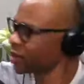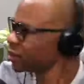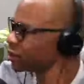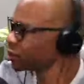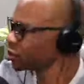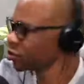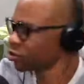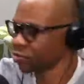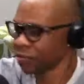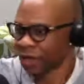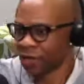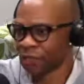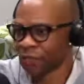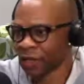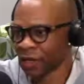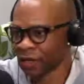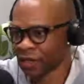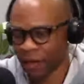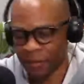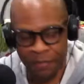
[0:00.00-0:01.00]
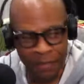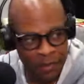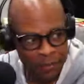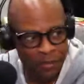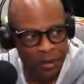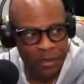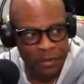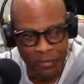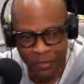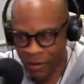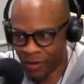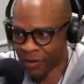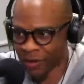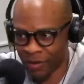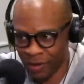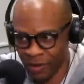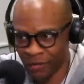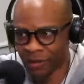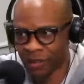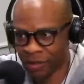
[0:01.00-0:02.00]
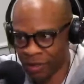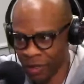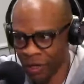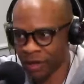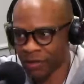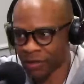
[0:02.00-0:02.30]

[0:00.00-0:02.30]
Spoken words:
show them that big brother program that we started